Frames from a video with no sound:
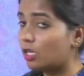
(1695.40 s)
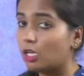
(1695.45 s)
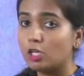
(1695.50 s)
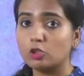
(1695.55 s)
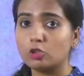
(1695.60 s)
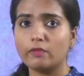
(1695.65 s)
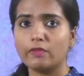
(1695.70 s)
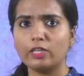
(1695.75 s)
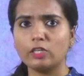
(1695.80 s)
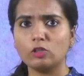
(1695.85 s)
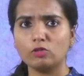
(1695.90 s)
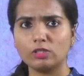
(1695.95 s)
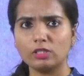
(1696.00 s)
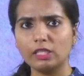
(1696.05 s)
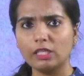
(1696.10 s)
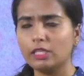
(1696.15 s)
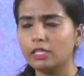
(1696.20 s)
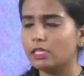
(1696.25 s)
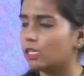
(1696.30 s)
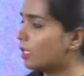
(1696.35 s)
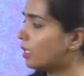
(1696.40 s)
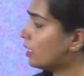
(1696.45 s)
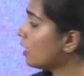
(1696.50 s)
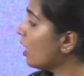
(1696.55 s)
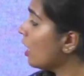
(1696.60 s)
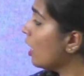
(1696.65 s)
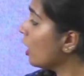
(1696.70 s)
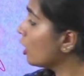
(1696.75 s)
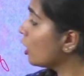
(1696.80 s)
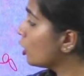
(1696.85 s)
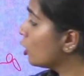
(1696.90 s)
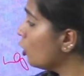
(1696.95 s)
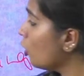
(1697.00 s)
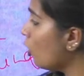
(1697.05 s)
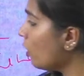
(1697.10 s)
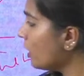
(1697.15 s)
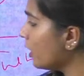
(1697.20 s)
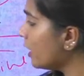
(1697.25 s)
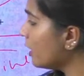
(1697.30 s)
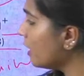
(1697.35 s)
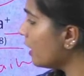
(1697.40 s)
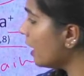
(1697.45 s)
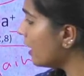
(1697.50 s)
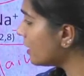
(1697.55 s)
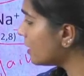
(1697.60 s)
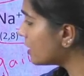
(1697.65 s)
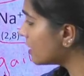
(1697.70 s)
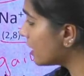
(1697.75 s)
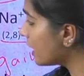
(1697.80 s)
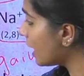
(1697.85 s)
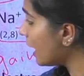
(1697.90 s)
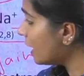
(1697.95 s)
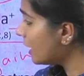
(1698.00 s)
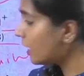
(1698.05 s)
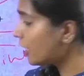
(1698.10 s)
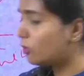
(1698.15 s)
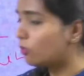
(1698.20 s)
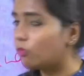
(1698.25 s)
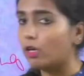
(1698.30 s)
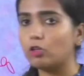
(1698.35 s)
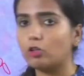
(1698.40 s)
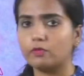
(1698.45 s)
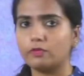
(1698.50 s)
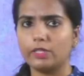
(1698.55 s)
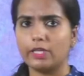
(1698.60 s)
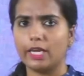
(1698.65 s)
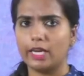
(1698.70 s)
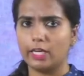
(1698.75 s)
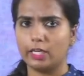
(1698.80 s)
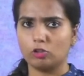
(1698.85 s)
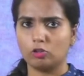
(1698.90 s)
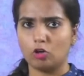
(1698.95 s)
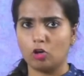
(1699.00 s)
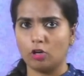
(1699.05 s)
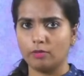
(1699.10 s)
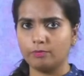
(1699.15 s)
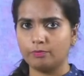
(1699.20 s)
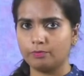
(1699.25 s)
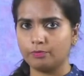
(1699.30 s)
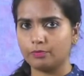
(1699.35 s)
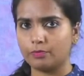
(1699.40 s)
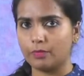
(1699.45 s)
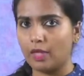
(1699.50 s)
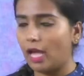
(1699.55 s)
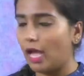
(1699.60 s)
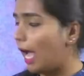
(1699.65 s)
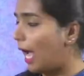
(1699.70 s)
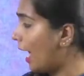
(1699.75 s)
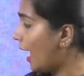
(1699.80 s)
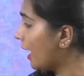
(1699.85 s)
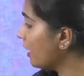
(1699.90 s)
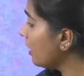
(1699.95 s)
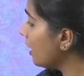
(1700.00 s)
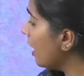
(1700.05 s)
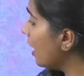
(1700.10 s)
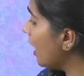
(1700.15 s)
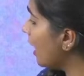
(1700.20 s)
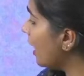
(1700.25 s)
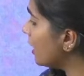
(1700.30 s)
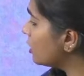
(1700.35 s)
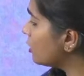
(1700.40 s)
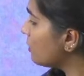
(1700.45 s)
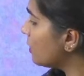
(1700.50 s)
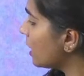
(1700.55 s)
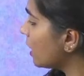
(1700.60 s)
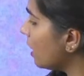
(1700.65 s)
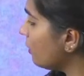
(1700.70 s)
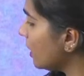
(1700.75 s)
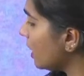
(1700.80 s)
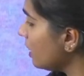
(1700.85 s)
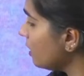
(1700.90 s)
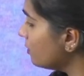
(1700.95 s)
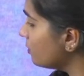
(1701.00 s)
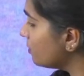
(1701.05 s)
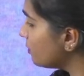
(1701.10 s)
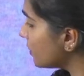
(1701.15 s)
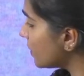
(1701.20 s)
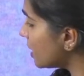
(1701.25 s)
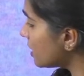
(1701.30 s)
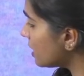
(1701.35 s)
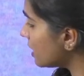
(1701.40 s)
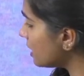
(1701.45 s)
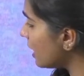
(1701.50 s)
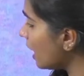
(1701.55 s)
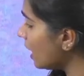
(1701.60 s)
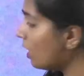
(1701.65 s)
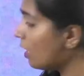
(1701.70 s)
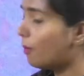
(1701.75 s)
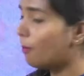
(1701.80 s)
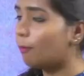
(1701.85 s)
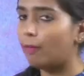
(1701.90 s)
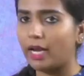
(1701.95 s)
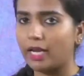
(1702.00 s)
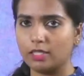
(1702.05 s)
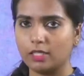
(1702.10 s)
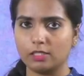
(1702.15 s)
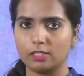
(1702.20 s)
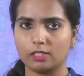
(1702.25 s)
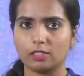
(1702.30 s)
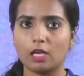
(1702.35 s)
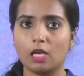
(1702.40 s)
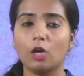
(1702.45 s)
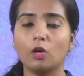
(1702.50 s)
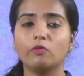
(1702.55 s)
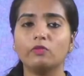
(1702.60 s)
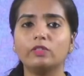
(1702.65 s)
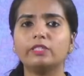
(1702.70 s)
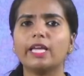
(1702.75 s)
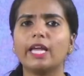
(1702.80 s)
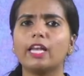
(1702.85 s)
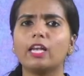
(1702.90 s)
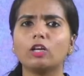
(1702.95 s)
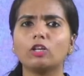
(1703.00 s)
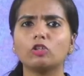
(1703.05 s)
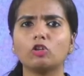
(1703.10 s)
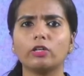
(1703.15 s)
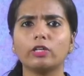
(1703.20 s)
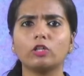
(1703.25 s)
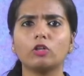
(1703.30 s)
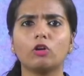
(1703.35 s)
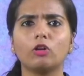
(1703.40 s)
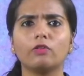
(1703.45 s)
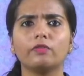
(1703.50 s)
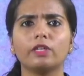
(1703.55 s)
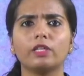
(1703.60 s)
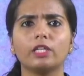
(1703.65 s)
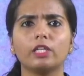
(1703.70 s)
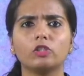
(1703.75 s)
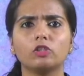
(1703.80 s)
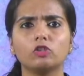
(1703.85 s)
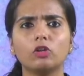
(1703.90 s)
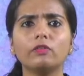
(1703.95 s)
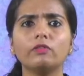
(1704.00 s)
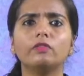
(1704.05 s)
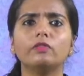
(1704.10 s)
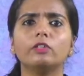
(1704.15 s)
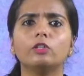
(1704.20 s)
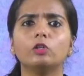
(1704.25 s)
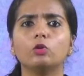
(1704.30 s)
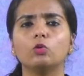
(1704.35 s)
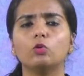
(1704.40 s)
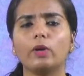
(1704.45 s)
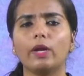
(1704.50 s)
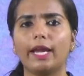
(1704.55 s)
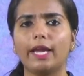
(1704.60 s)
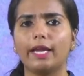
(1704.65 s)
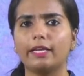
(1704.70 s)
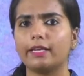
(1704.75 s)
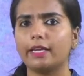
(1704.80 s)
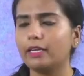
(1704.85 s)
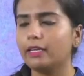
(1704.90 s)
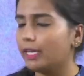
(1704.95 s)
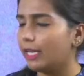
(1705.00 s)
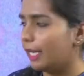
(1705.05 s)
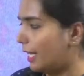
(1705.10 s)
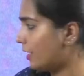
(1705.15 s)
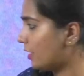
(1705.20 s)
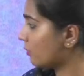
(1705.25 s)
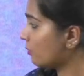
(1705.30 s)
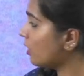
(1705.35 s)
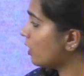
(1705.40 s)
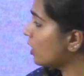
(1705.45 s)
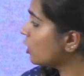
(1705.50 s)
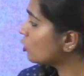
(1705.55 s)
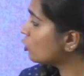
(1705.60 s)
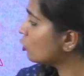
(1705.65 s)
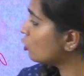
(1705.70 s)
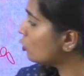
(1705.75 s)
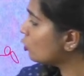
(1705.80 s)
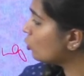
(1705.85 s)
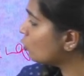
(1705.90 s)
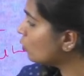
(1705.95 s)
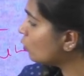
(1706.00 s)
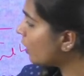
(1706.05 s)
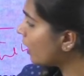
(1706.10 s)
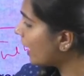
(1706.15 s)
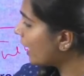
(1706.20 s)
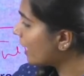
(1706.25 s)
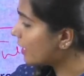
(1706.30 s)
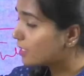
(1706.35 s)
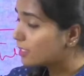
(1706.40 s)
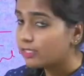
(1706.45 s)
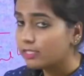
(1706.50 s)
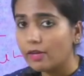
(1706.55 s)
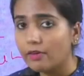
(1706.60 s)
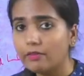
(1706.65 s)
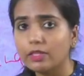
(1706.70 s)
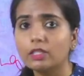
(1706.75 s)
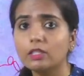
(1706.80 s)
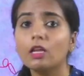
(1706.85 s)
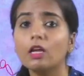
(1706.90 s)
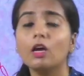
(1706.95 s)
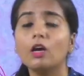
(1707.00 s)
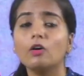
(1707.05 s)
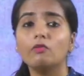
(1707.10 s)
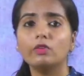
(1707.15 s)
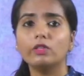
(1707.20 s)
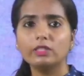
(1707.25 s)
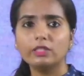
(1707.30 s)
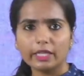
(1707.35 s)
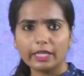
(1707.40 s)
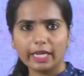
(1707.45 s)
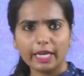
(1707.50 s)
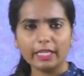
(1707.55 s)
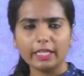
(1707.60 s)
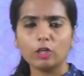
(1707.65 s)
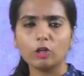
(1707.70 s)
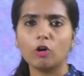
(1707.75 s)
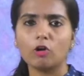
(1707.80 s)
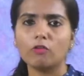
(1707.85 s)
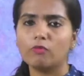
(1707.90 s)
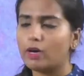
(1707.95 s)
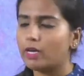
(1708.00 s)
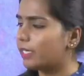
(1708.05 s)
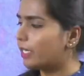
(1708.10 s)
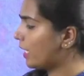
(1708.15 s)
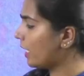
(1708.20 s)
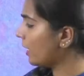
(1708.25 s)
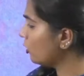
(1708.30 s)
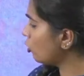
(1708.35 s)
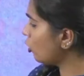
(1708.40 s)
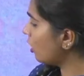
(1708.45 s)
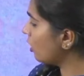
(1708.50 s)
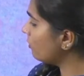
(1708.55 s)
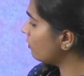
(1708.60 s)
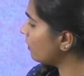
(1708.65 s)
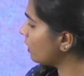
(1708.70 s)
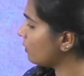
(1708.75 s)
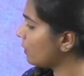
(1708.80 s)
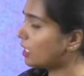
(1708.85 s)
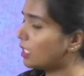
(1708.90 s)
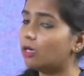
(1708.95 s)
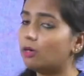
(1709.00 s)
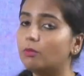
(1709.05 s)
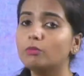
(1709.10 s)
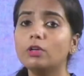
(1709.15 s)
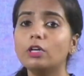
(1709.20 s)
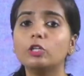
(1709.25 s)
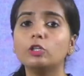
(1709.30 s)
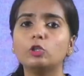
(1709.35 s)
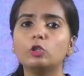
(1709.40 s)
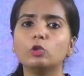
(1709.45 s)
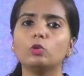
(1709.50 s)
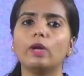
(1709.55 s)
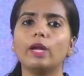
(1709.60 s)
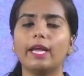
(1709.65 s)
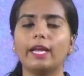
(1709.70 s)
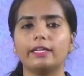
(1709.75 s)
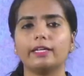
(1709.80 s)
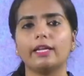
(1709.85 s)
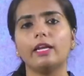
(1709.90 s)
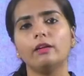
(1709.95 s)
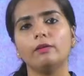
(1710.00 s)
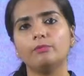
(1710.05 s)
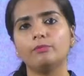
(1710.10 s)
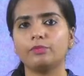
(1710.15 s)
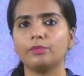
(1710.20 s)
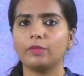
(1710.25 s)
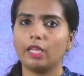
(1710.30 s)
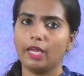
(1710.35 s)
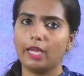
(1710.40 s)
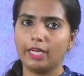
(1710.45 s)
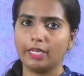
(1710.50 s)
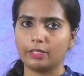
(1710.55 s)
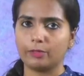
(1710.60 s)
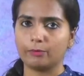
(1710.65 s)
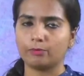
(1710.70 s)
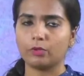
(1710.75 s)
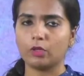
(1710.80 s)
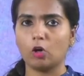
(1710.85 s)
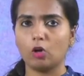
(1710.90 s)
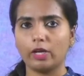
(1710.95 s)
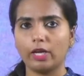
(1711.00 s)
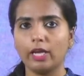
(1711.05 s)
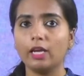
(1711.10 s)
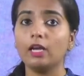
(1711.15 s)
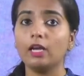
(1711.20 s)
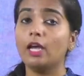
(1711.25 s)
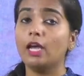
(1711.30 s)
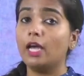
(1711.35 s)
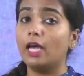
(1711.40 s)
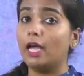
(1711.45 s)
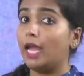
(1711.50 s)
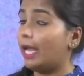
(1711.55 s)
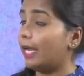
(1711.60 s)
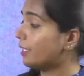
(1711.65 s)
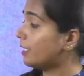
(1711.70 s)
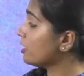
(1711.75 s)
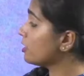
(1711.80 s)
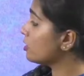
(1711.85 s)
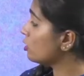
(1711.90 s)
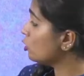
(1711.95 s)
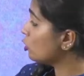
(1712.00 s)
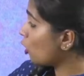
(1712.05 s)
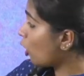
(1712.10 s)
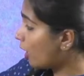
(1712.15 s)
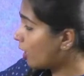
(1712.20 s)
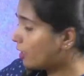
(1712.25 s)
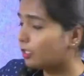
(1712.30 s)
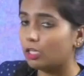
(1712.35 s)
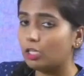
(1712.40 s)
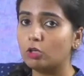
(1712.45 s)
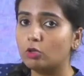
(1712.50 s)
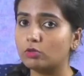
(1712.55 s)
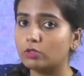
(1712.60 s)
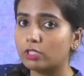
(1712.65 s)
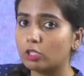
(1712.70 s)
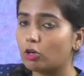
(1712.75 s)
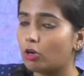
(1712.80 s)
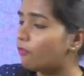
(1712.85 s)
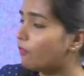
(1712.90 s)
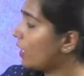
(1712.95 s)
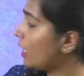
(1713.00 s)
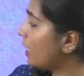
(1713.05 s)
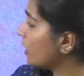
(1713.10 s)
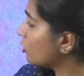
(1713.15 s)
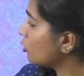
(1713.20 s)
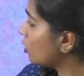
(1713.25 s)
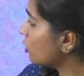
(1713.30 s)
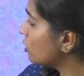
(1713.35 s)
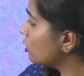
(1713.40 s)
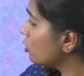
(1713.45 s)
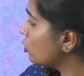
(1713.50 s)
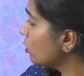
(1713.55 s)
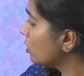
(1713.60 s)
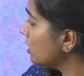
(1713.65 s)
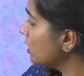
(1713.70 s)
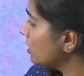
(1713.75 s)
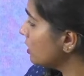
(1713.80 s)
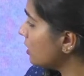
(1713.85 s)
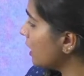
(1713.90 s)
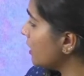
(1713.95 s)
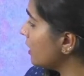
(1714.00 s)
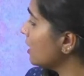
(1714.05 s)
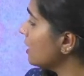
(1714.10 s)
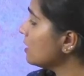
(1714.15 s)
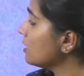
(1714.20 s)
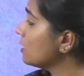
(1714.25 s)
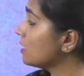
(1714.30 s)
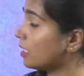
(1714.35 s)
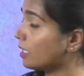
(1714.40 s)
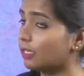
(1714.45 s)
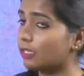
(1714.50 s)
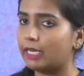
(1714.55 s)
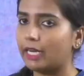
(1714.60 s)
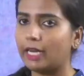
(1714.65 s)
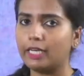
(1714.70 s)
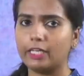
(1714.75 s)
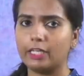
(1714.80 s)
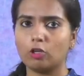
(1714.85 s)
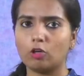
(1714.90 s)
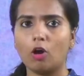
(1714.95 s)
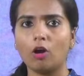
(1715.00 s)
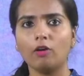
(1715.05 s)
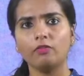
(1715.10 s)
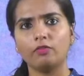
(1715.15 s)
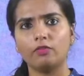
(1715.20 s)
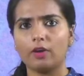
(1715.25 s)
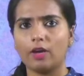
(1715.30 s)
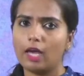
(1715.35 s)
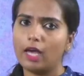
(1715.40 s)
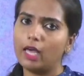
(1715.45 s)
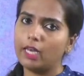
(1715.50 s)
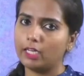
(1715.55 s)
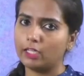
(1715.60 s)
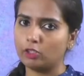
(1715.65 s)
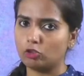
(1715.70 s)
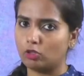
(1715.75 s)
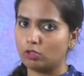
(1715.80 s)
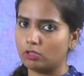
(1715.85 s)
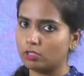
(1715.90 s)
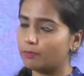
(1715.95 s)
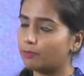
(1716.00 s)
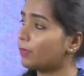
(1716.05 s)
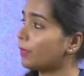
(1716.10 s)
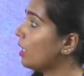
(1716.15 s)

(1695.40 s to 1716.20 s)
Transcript: So when you see here, chlorine, it is gaining one of the electron and it's becoming Cl minus with the electronic configuration of 2, 8 and 8. So 2, 8 and 7 with the gaining of one electron will become 2, 8 and 8. Okay. It is not losing of electrons, students. It is gaining of electrons.